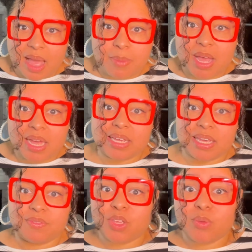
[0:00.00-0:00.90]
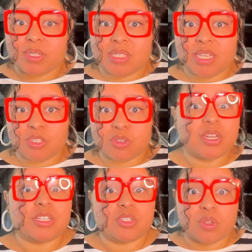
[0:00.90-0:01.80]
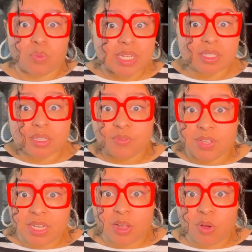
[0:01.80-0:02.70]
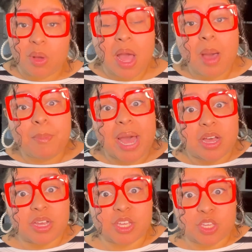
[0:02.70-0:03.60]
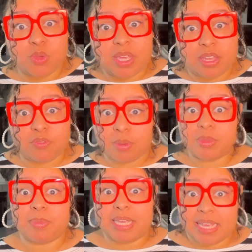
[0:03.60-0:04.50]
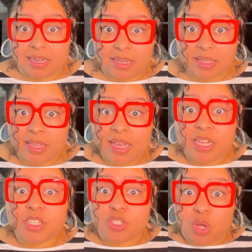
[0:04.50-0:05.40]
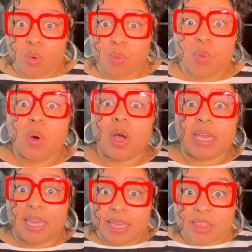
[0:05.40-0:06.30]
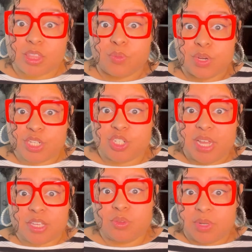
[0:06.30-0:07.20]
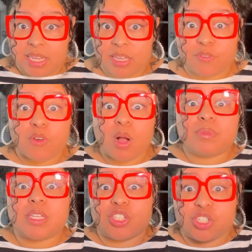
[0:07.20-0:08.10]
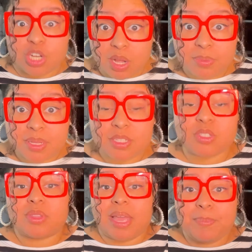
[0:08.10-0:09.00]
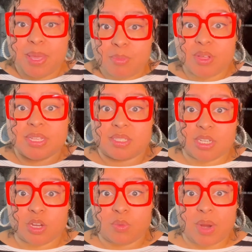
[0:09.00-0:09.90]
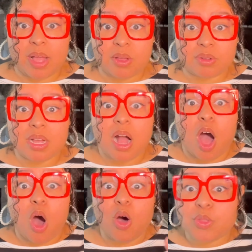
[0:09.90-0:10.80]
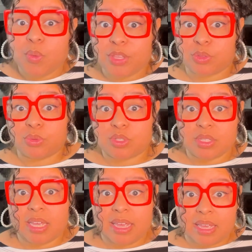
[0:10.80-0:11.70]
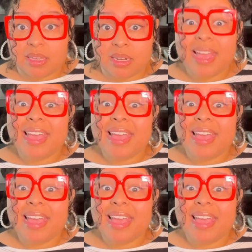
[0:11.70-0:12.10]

I'm kind of giving you a teaser into the rest of the video by hooking you in from the beginning. So get the reach that you need from the jump so that people can stick around all the way through to the end